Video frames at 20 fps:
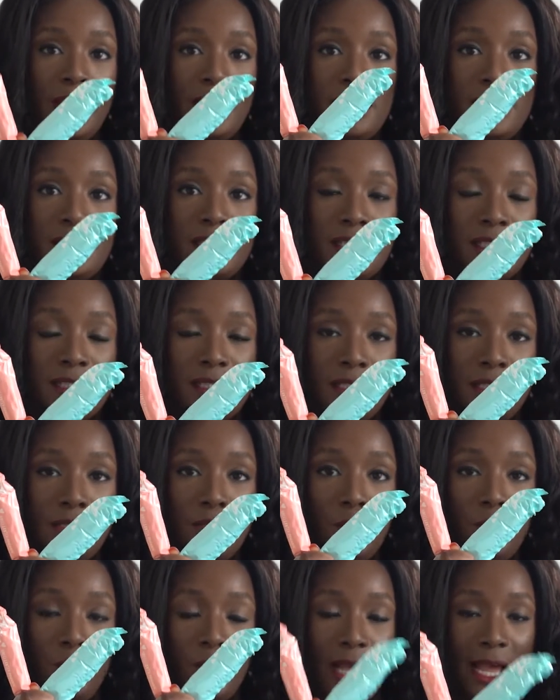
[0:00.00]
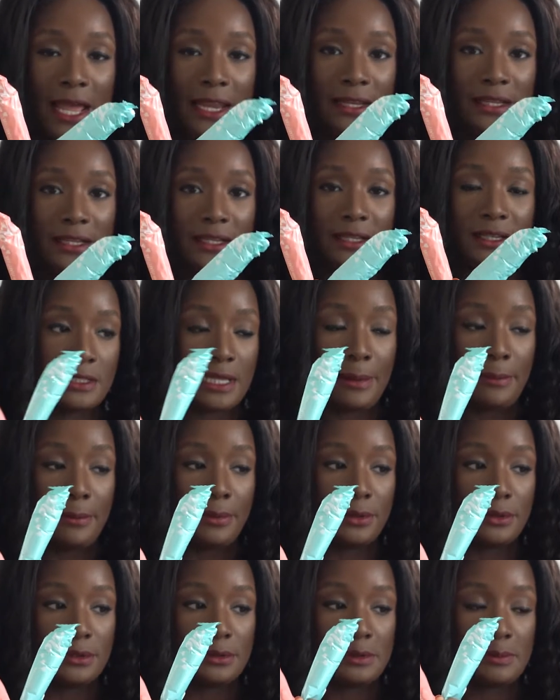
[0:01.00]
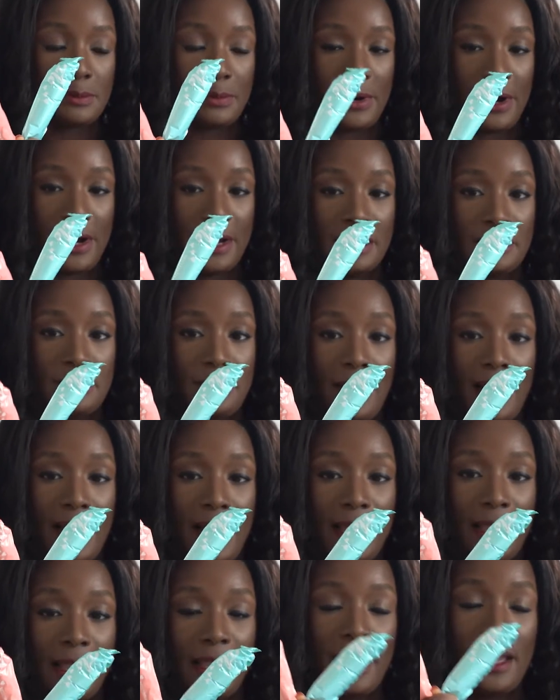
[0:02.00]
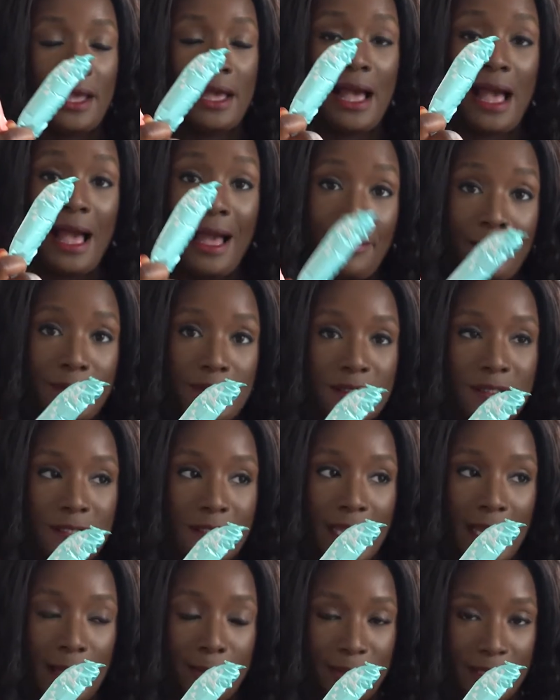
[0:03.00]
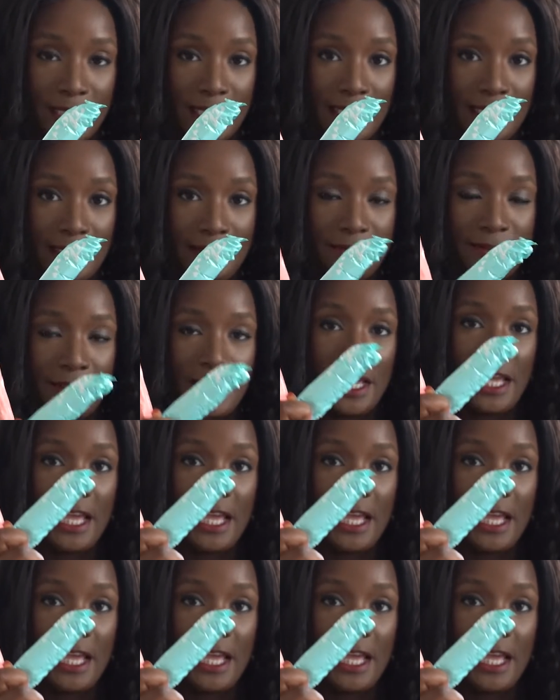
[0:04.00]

This is the organic tampons brand by Amazon, I believe.